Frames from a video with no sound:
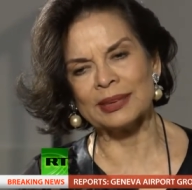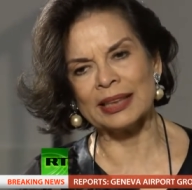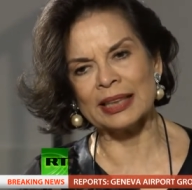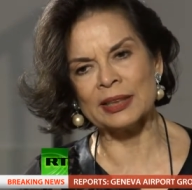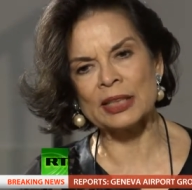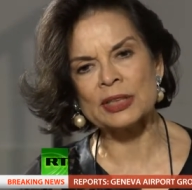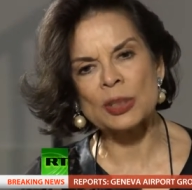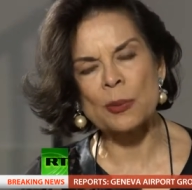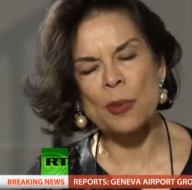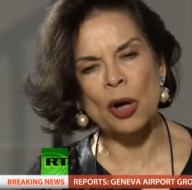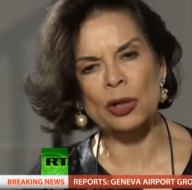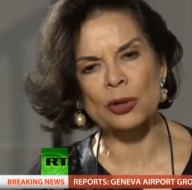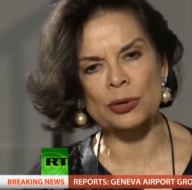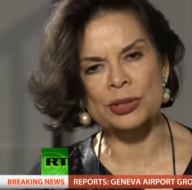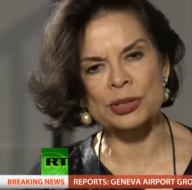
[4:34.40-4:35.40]
in a
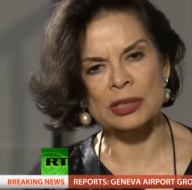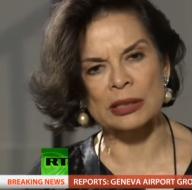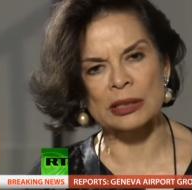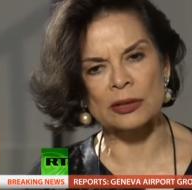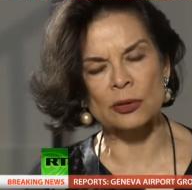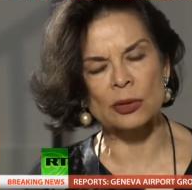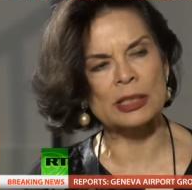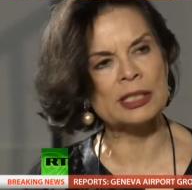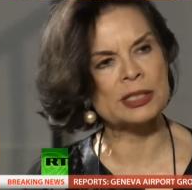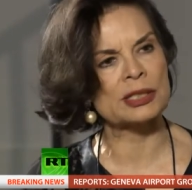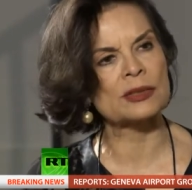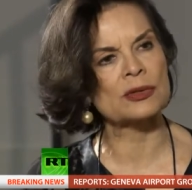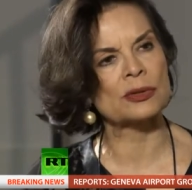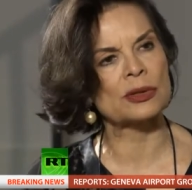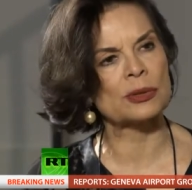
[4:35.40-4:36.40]
democracy, you
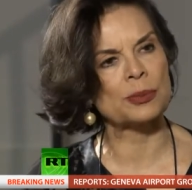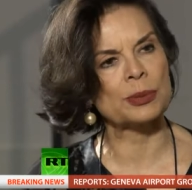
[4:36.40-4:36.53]
listen to the